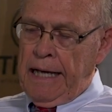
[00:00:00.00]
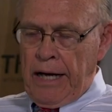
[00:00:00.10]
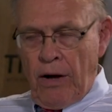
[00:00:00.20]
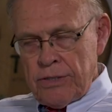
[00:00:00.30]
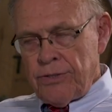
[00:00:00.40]

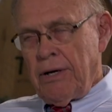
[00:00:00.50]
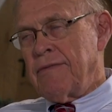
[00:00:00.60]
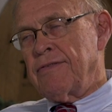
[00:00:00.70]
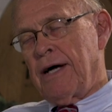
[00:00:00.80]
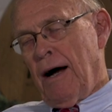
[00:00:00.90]
I also
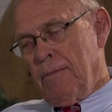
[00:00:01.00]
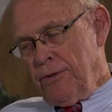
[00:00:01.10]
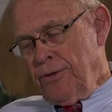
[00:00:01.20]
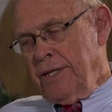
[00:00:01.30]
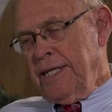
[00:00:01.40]
have the
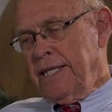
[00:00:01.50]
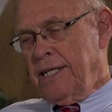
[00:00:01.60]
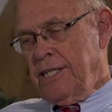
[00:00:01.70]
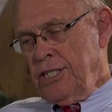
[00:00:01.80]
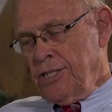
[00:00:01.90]
opportunity
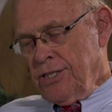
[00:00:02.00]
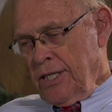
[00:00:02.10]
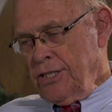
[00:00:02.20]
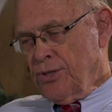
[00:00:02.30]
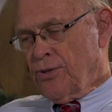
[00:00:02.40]
to teach a
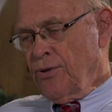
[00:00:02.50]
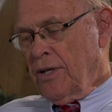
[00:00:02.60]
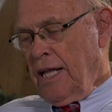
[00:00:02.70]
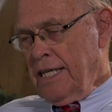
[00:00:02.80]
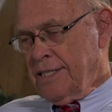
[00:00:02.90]
Sunday
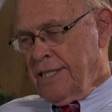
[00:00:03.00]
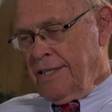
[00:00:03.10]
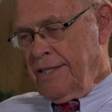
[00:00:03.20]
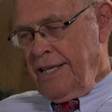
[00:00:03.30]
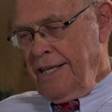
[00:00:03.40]
school class
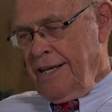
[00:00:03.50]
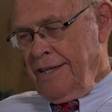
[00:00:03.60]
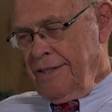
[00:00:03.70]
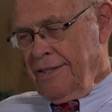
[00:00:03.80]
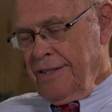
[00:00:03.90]
at the
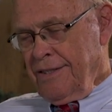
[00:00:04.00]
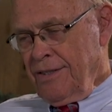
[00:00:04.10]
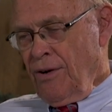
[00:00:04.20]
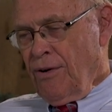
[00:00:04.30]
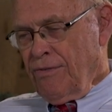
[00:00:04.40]
uh,
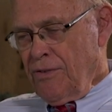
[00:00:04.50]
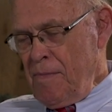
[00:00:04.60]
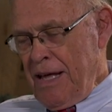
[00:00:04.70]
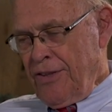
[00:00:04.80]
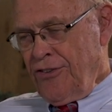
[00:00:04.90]
local
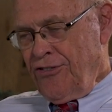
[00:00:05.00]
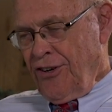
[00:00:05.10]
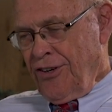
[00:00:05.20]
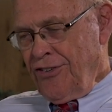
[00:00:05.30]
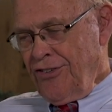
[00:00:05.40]
Free Methodist
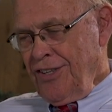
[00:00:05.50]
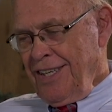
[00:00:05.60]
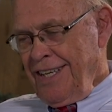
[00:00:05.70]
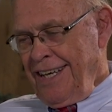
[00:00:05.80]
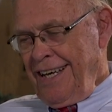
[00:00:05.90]
Church,
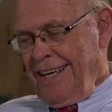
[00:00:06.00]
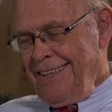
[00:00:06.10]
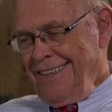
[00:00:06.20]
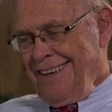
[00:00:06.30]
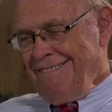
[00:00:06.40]

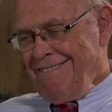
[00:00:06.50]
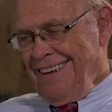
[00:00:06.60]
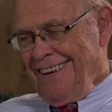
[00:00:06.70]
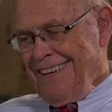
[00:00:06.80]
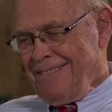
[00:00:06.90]
and uh,
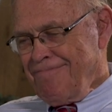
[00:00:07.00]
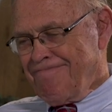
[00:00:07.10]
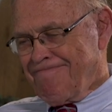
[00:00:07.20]
uh,